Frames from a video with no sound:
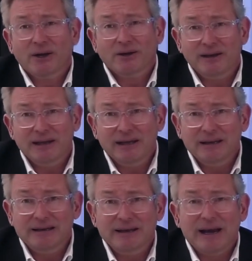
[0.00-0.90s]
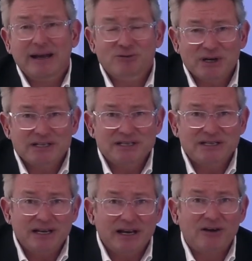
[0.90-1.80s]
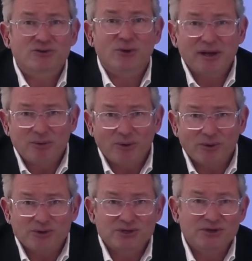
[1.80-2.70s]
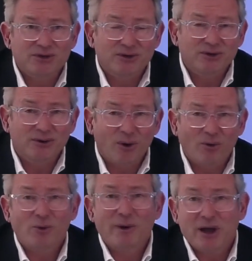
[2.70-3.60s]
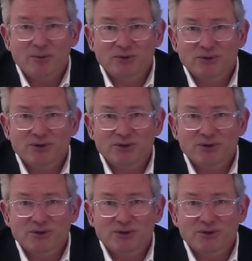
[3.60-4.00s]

the electrics, the electronic boards, all the way up to the